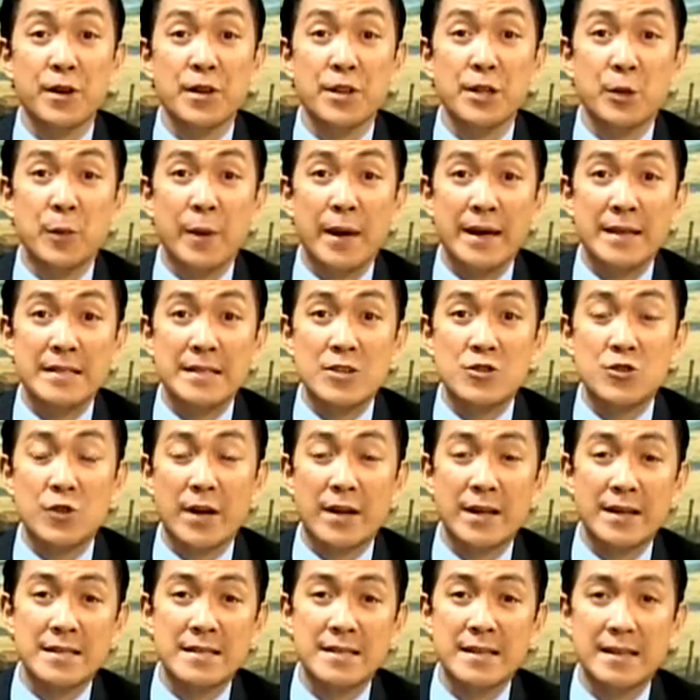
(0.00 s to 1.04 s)
earthquakes, and
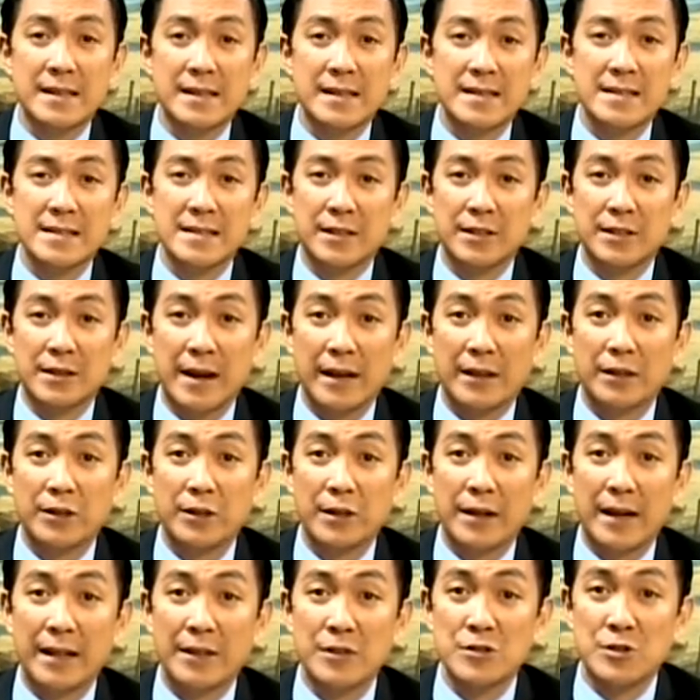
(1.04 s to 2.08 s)
joining us still is Director
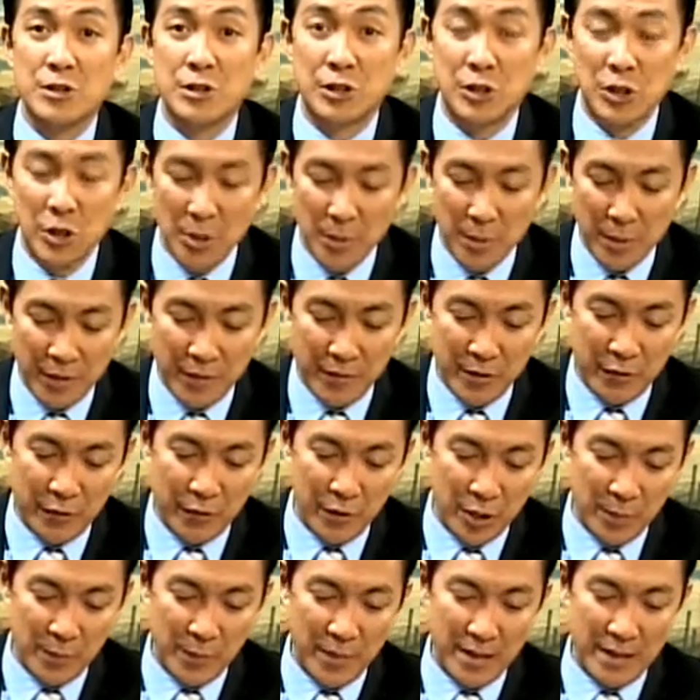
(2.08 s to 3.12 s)
Renato Solidum of the
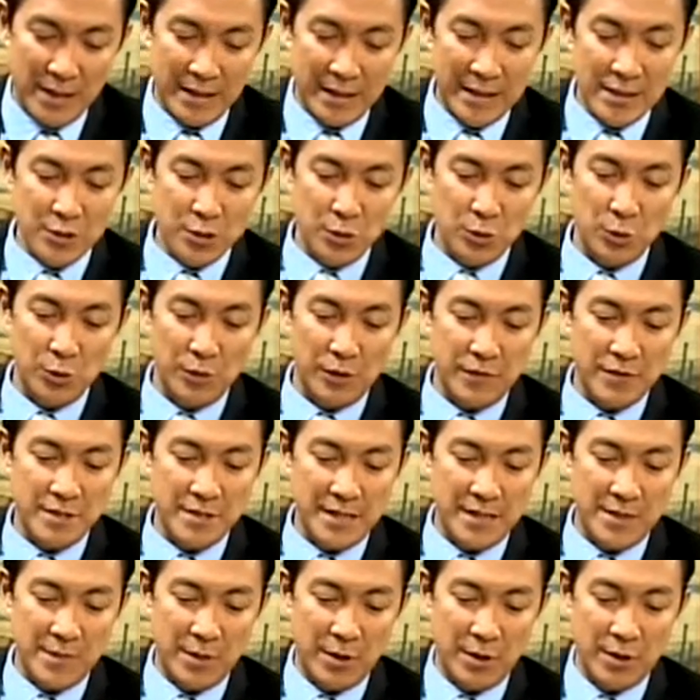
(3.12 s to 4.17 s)
Philippine Institute of
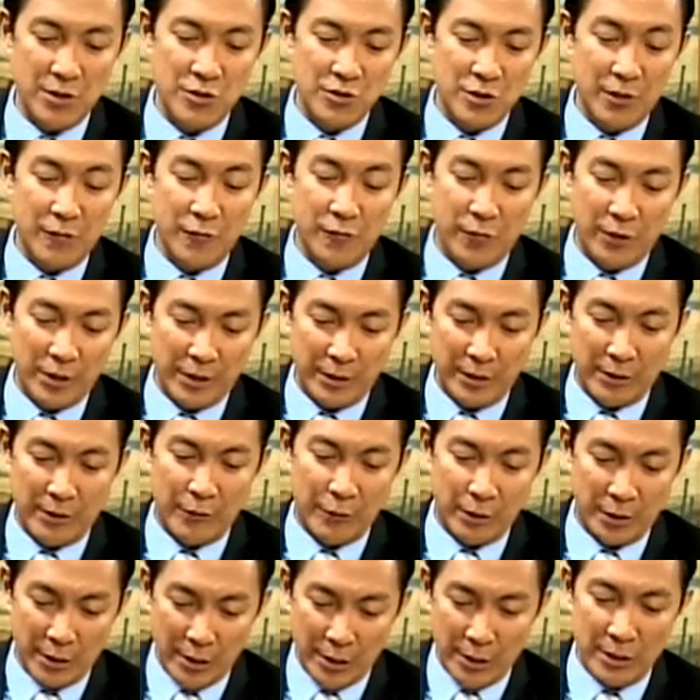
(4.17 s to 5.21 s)

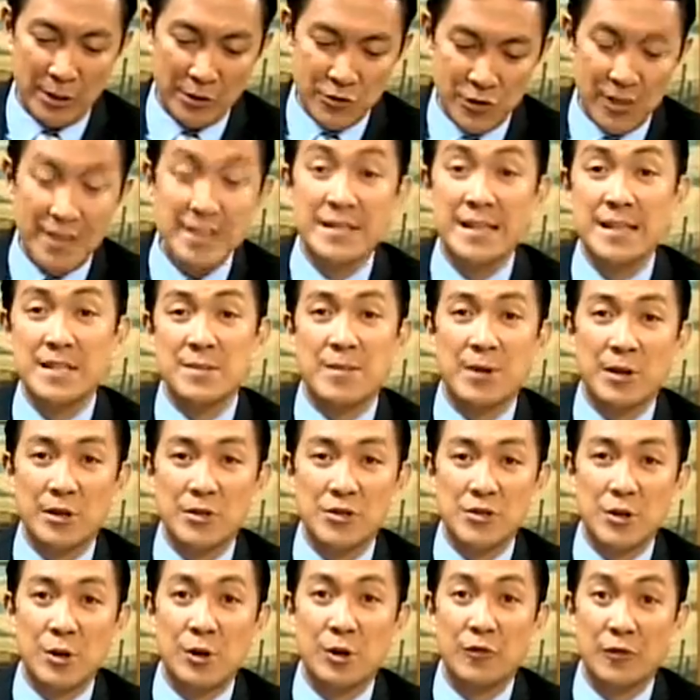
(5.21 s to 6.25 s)
Volcanology and
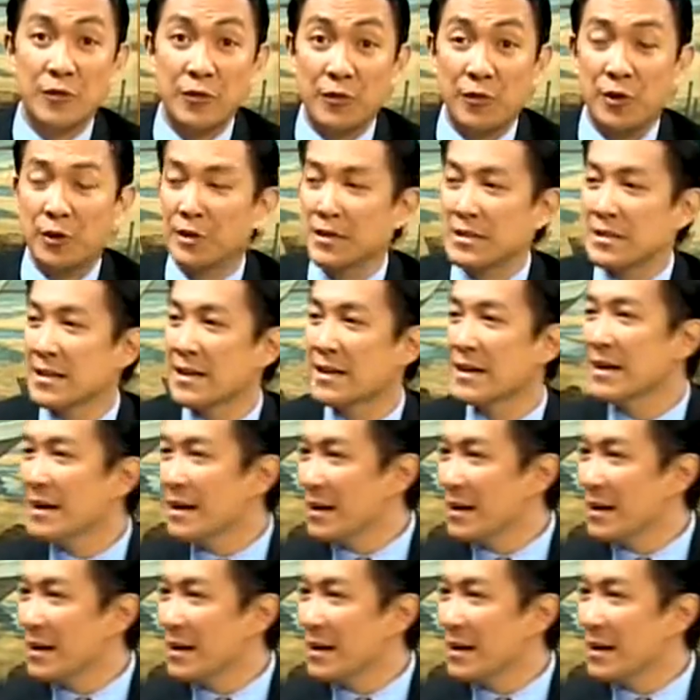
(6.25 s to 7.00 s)
Seismology, or PHIVOLS.